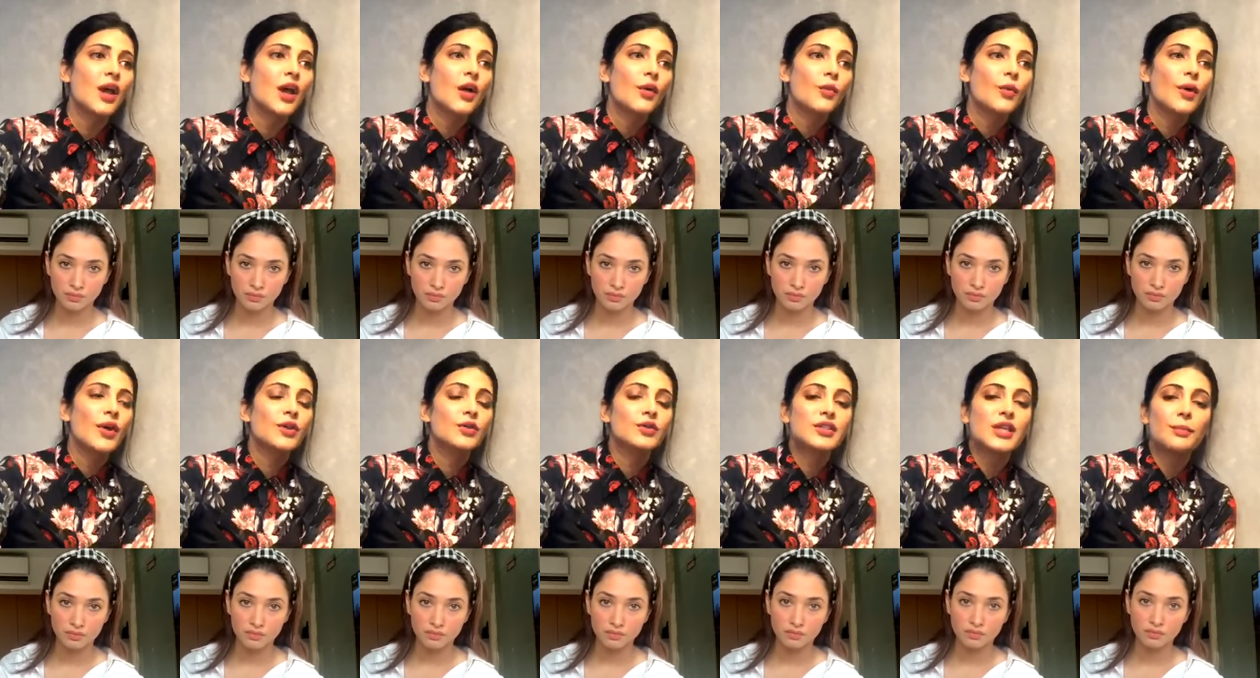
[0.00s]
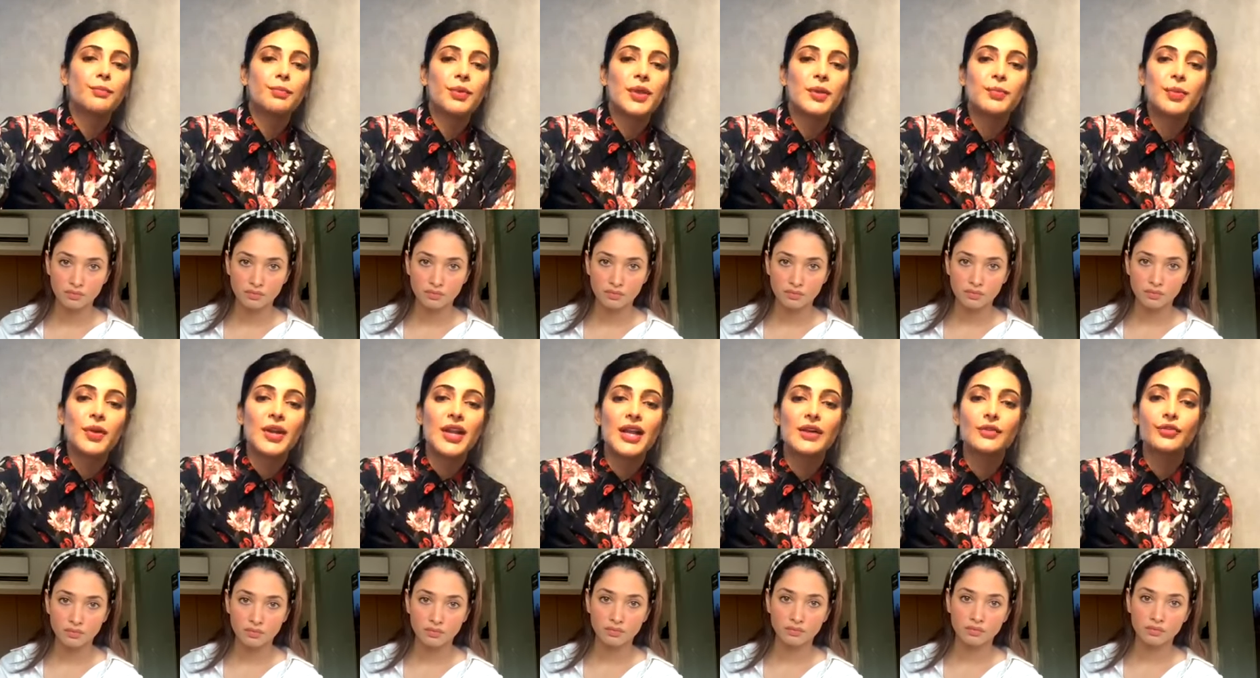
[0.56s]
Speaker 1: where you said
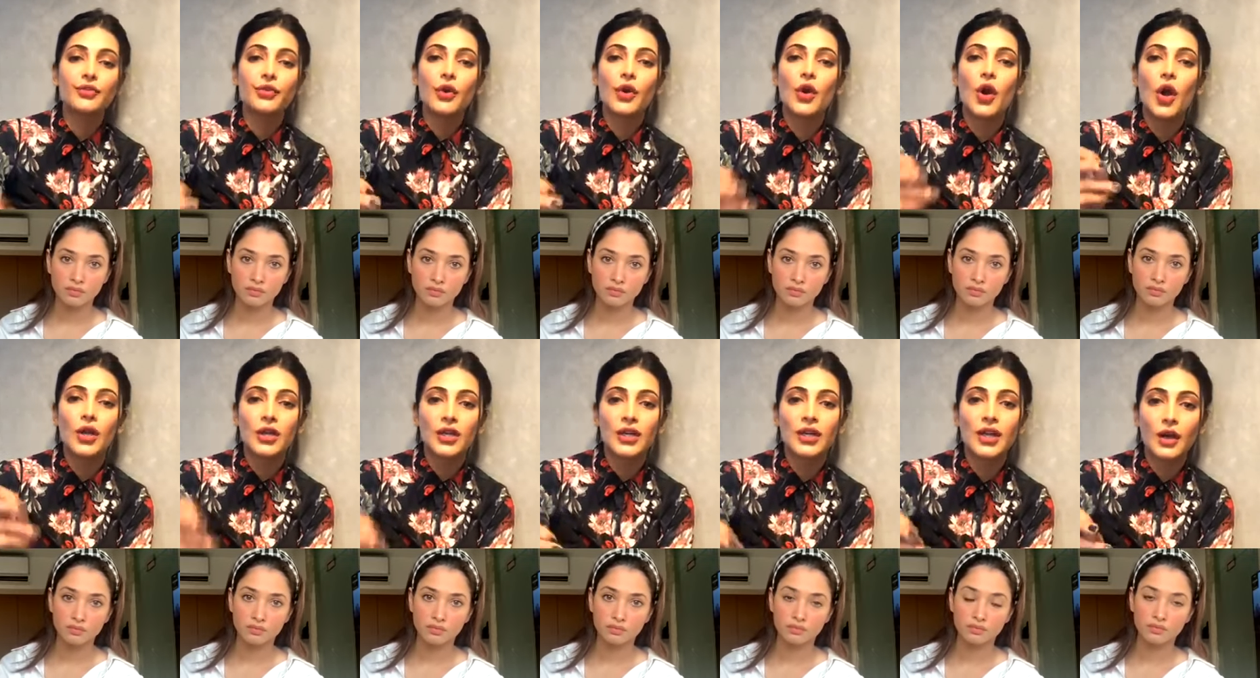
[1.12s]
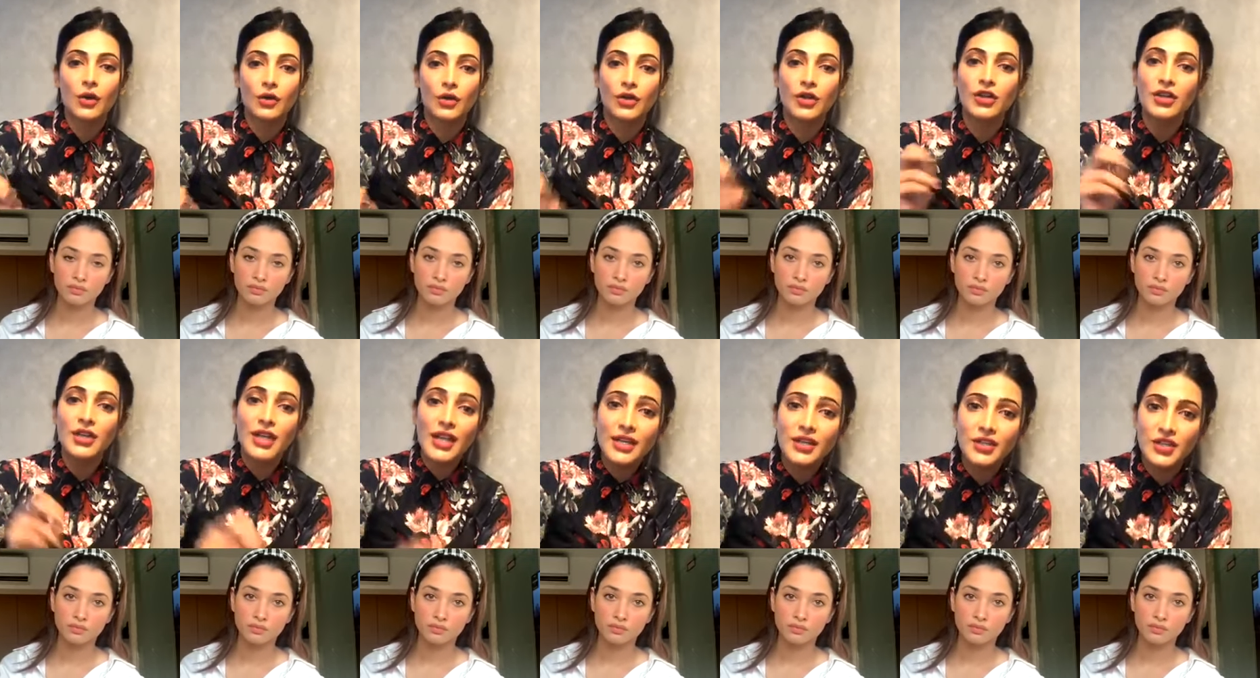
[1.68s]
people had forgotten how to
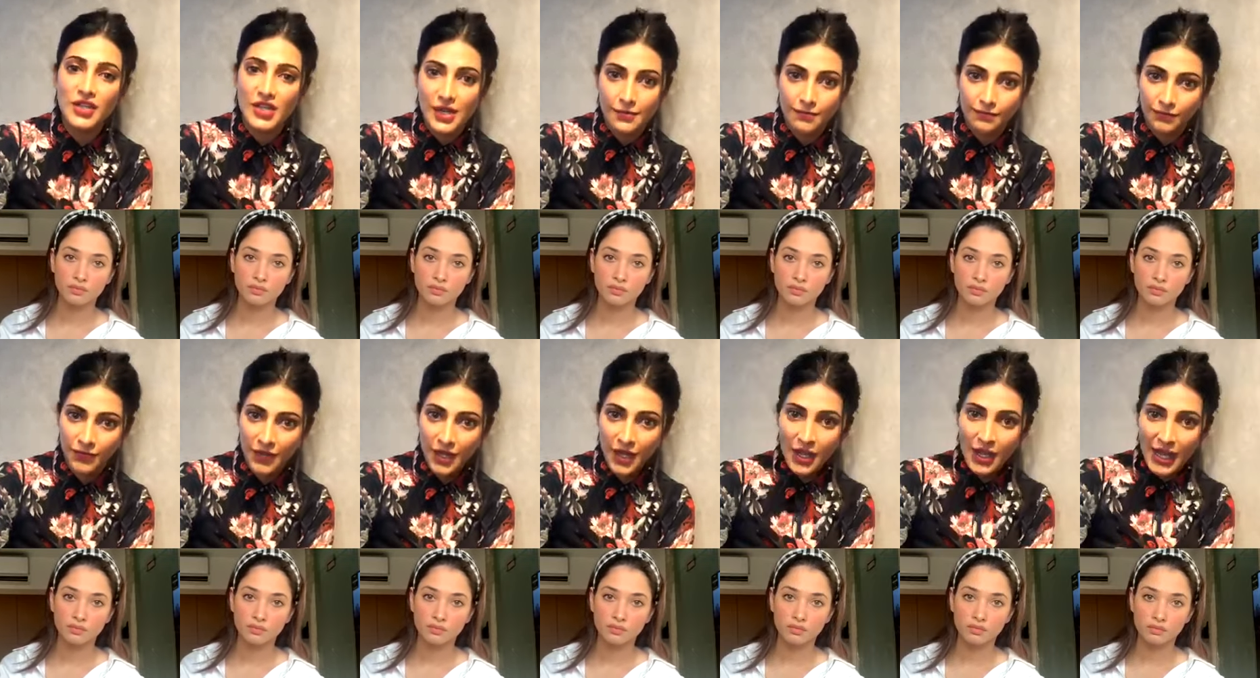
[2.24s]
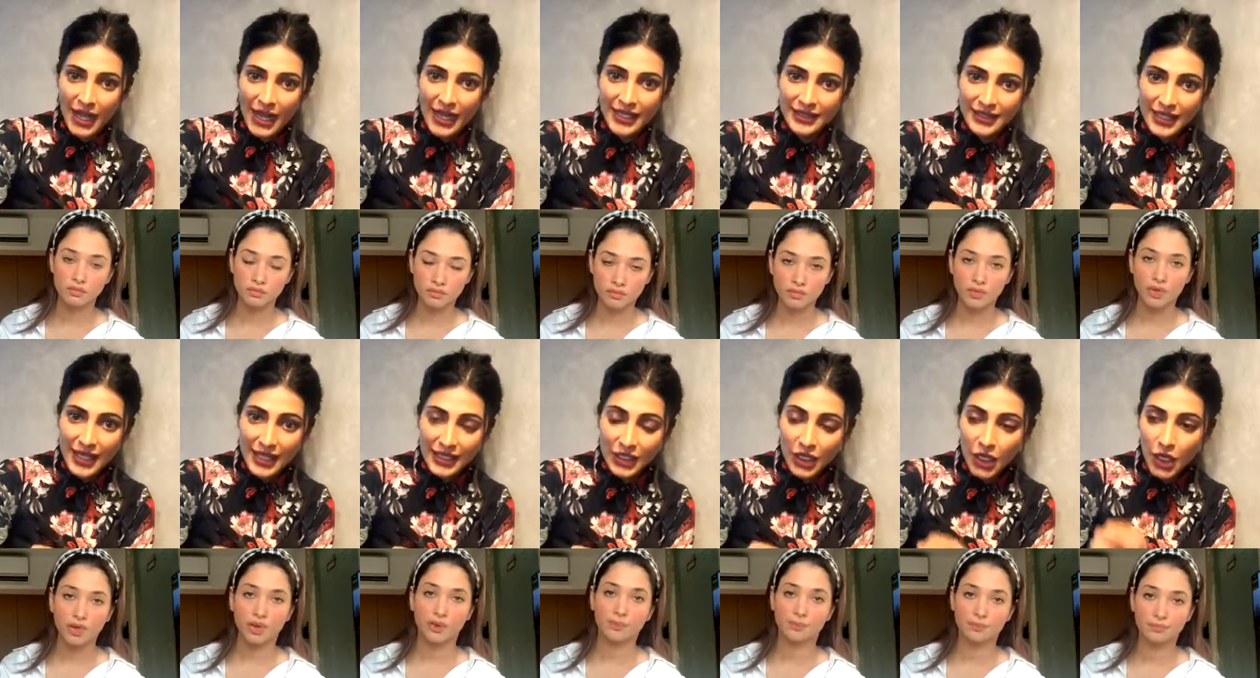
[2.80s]
daydream, and yeah.
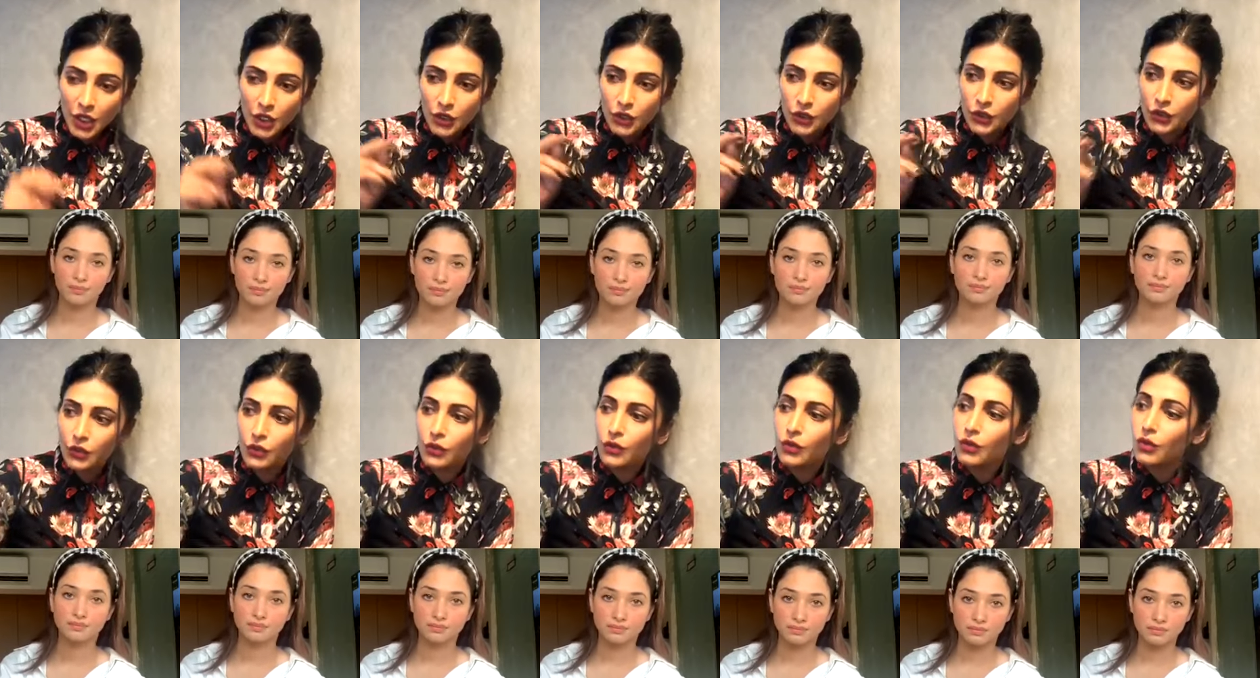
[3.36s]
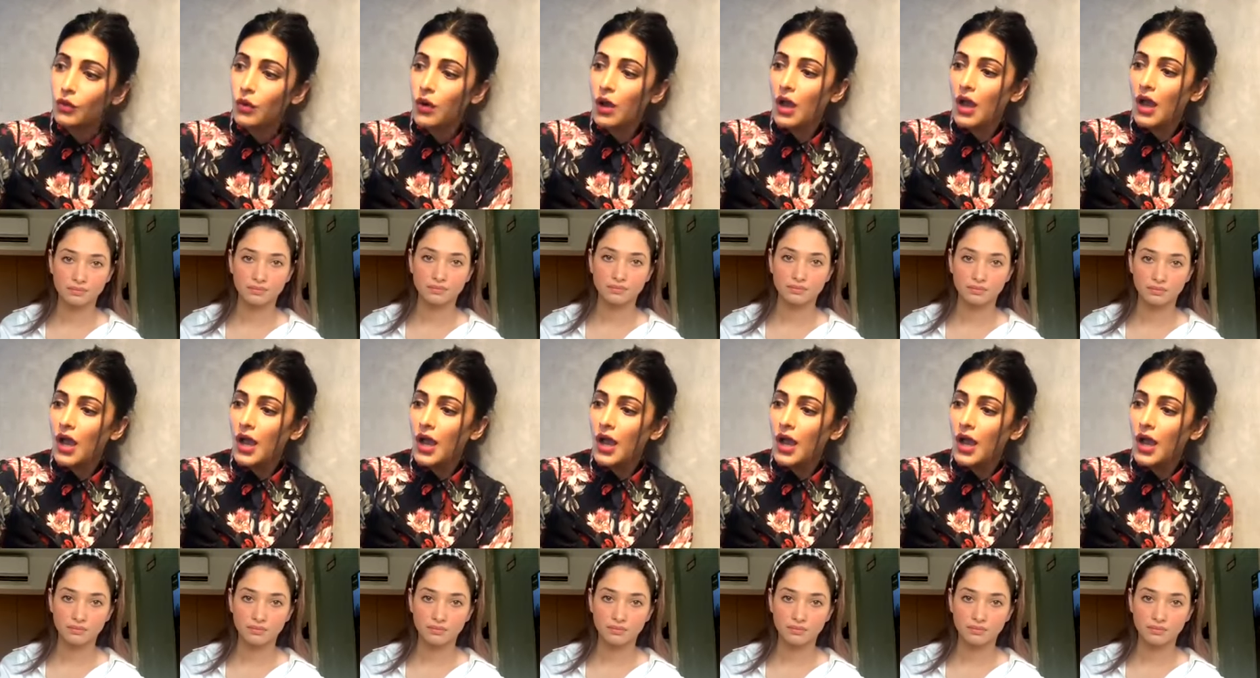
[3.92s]
That you